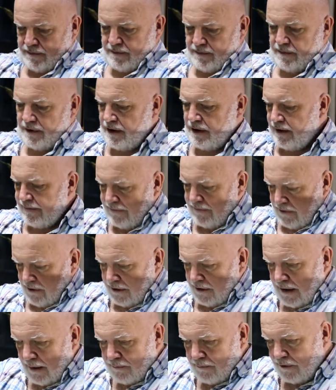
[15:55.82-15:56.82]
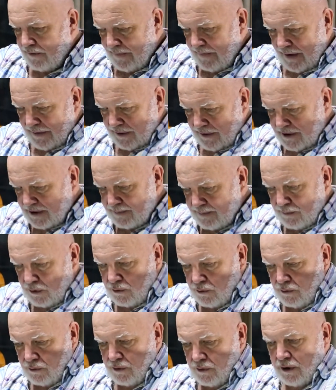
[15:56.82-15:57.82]
and I've got a number of other
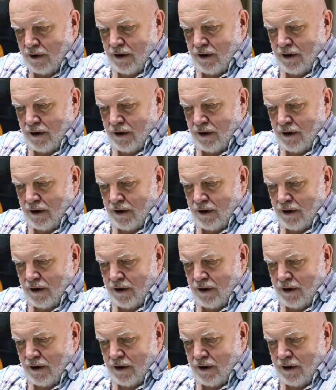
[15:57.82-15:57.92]
small